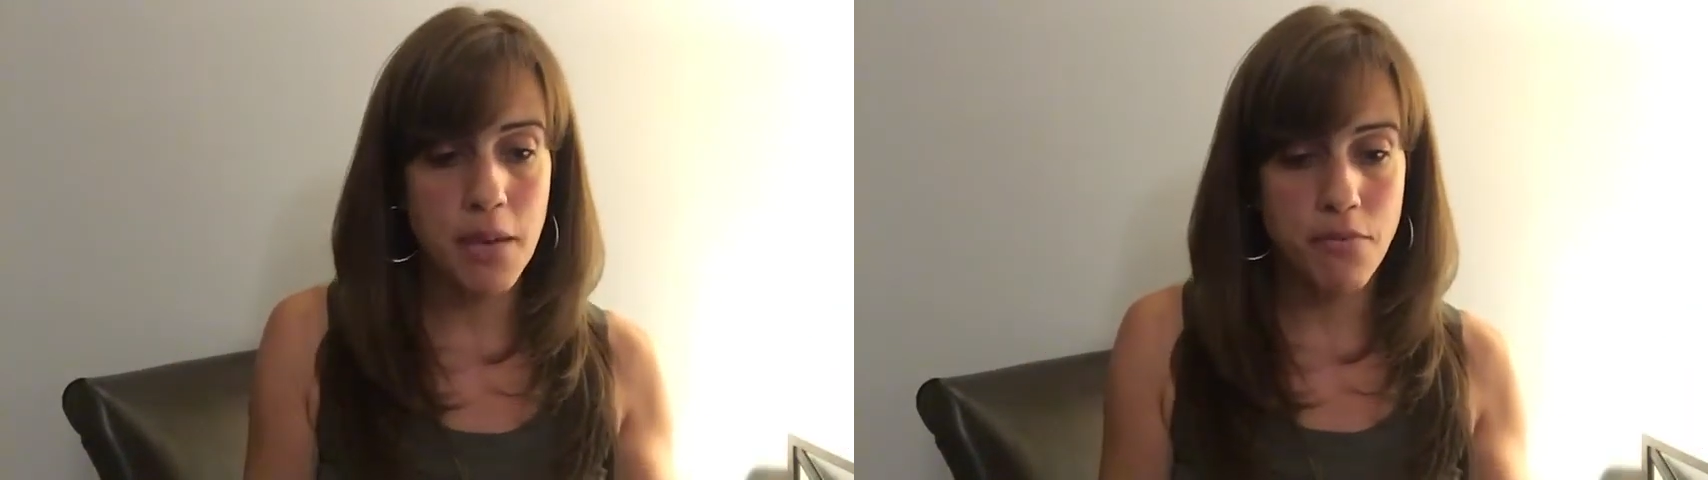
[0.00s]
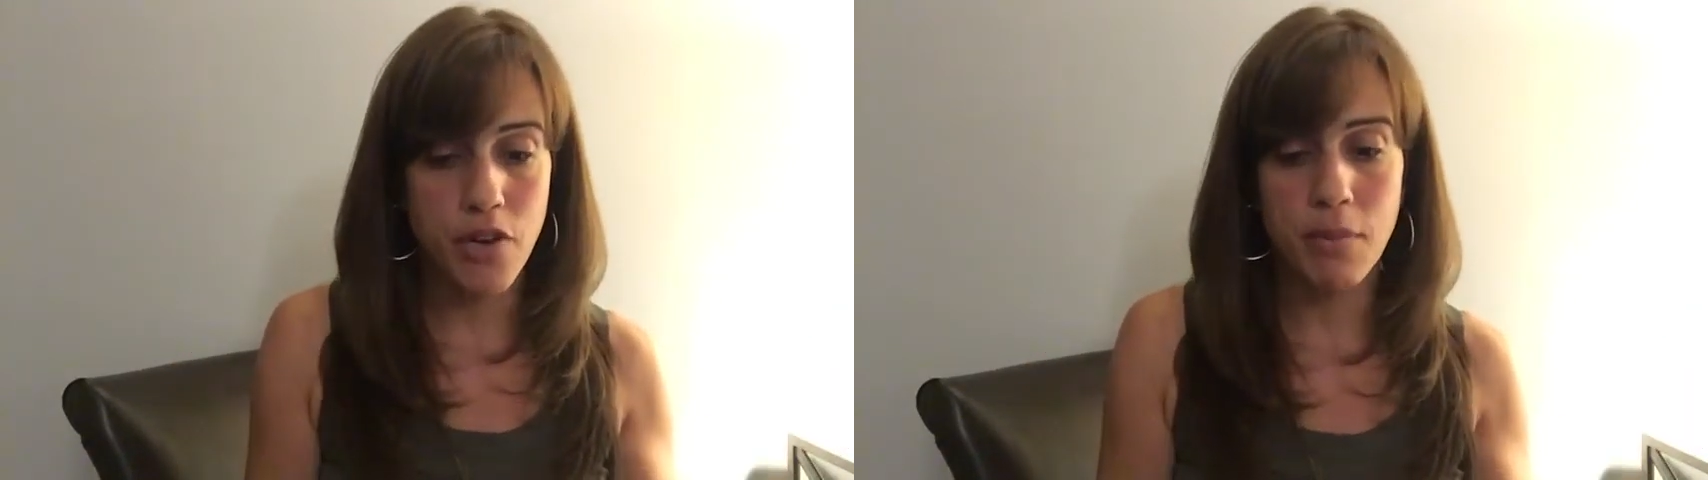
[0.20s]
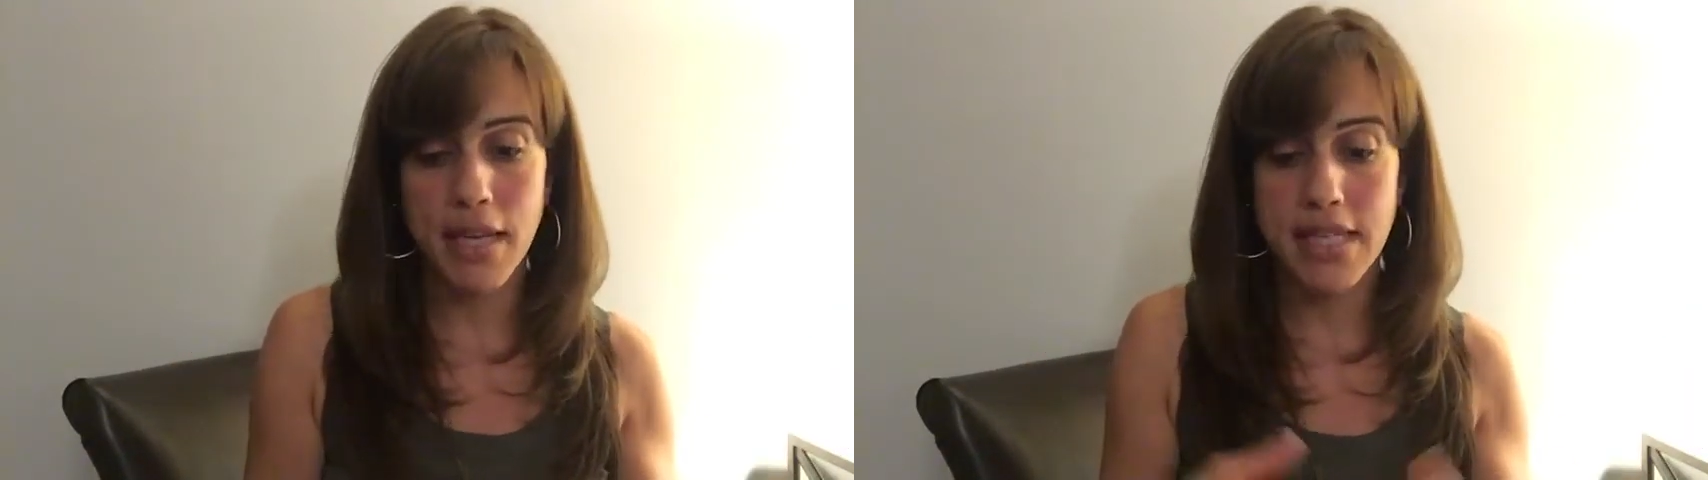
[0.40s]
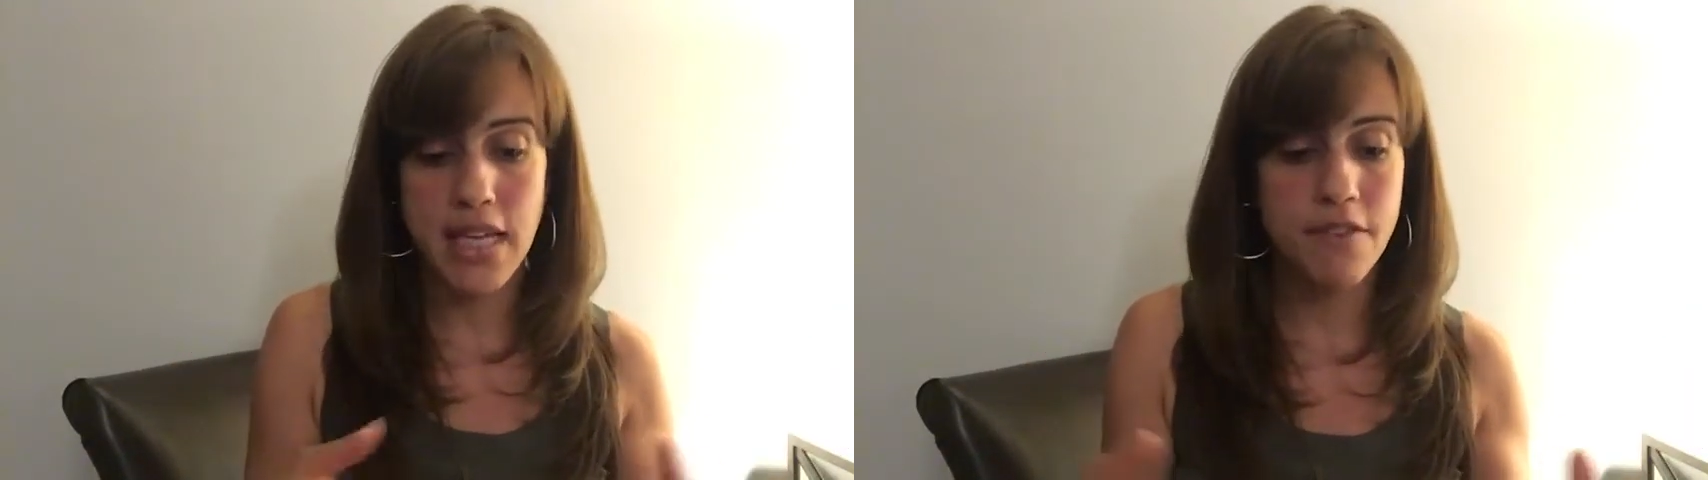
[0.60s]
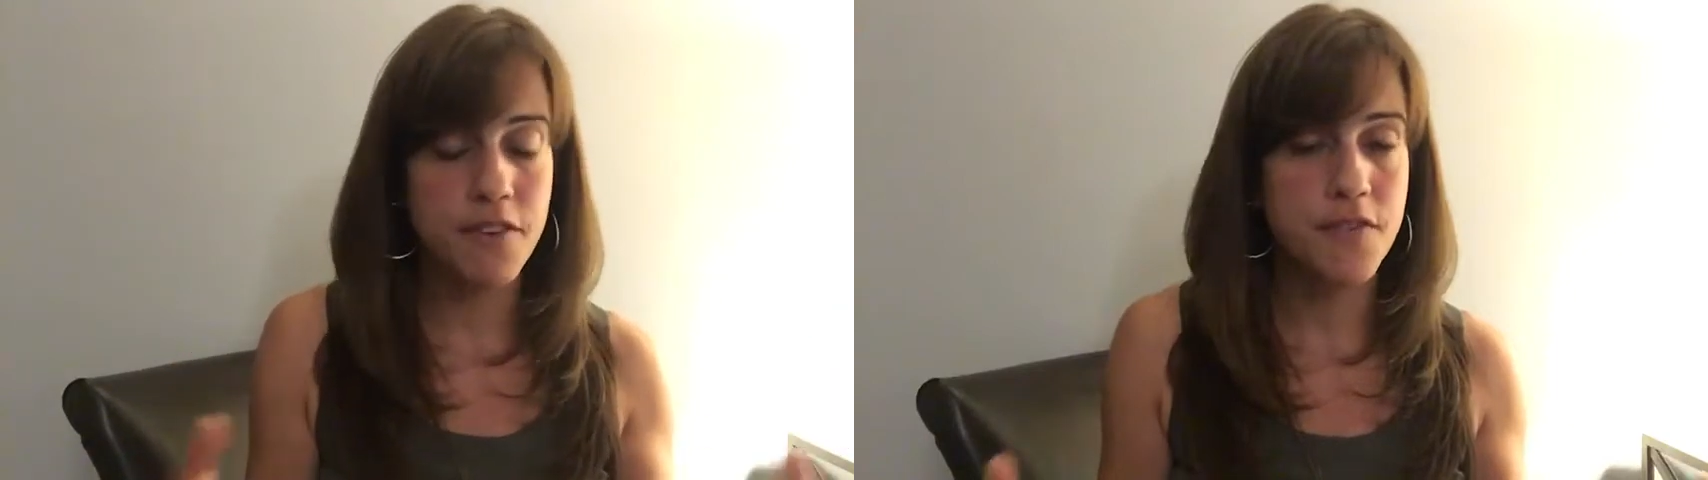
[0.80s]
frame, like
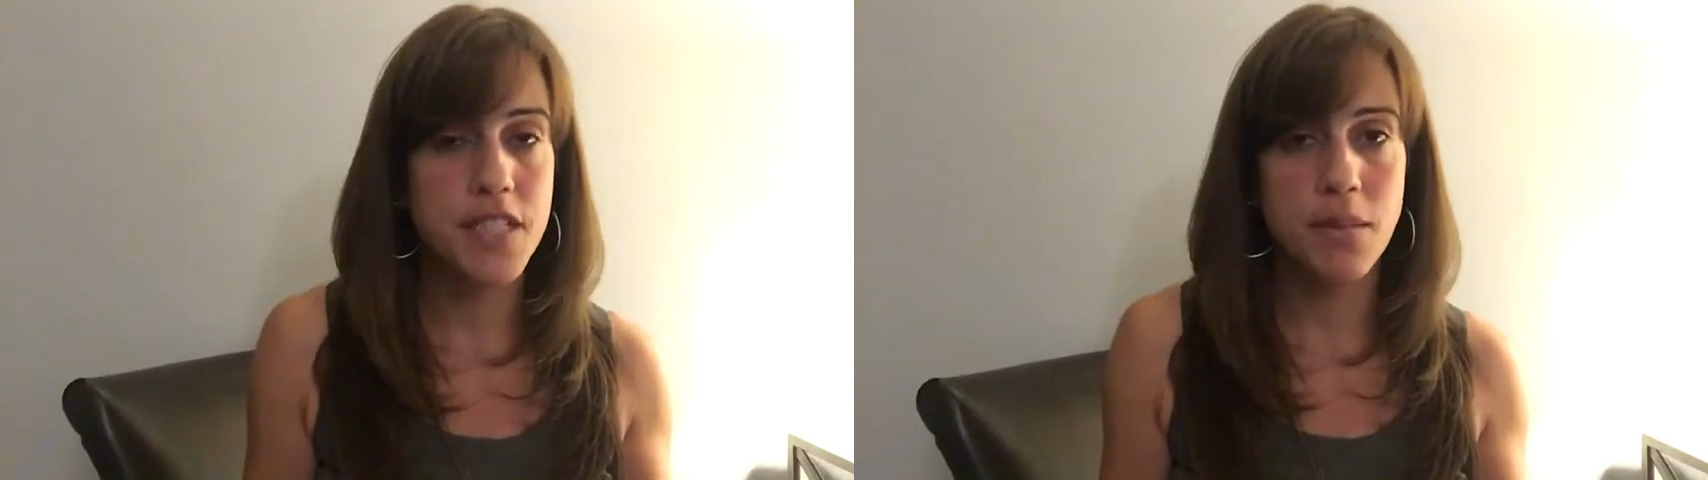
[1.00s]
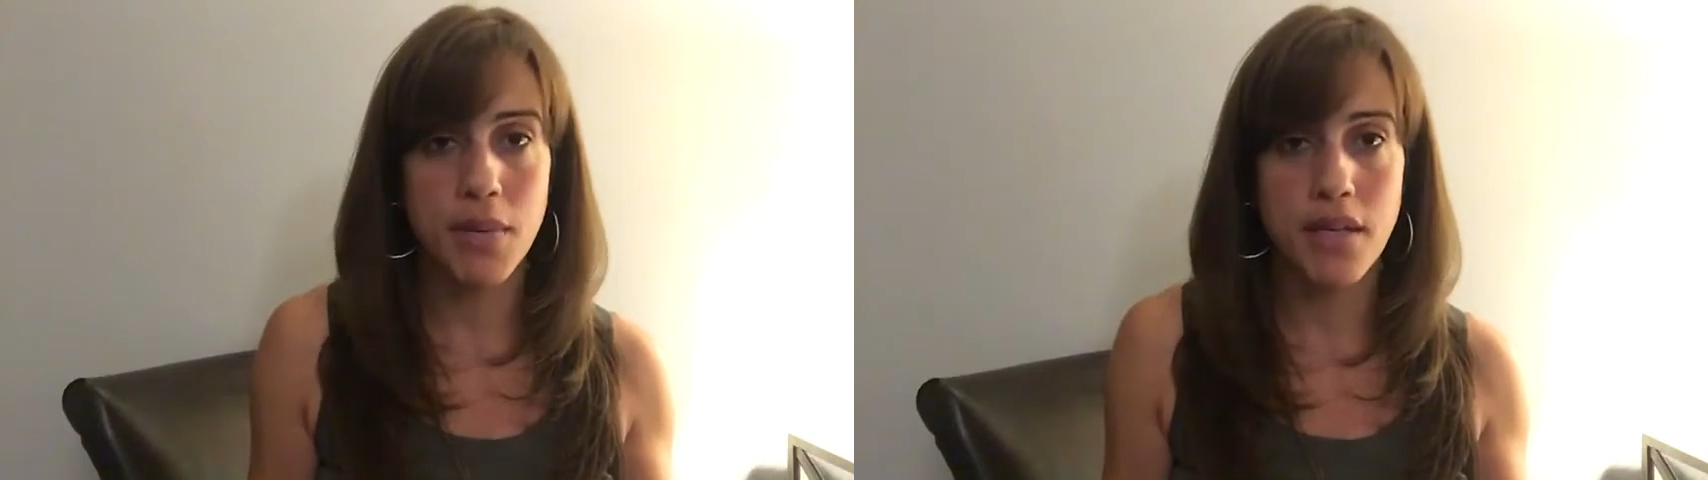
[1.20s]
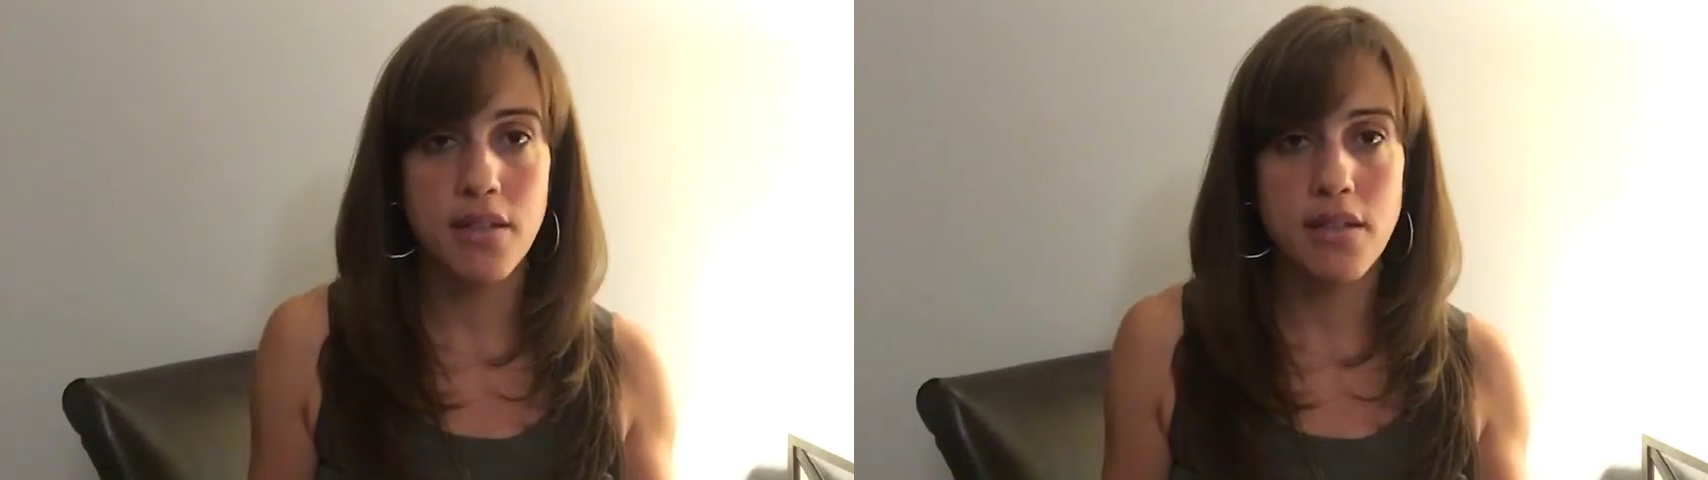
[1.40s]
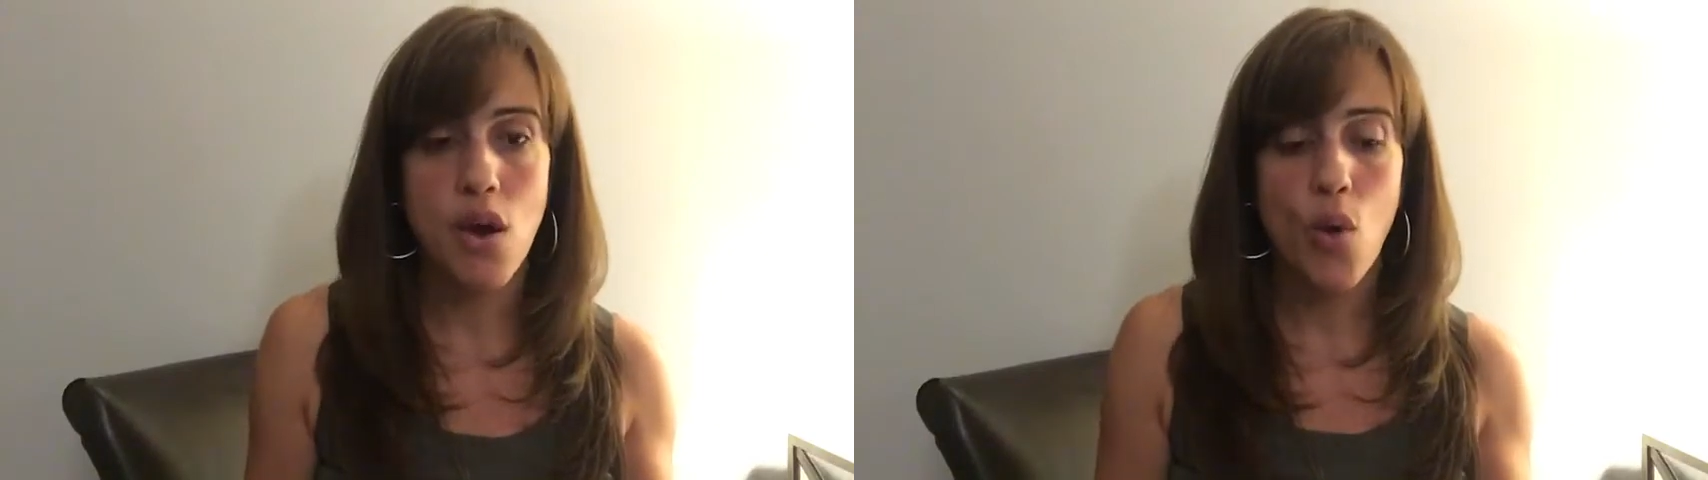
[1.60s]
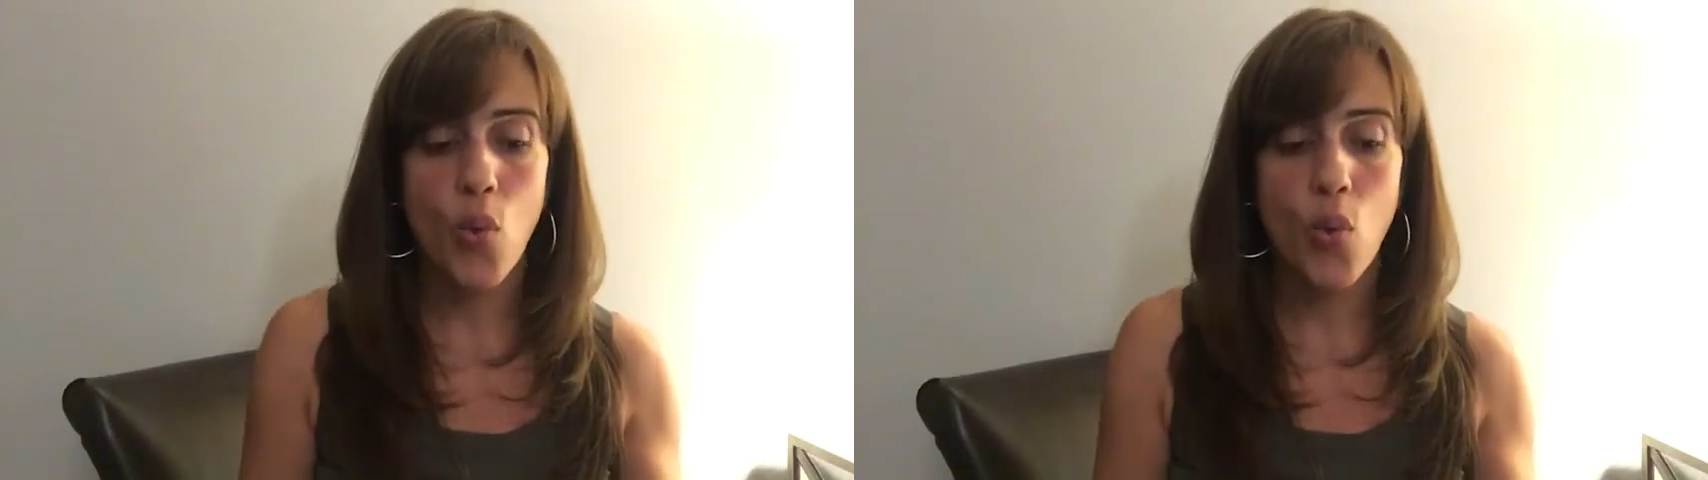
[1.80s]
10-15 minutes,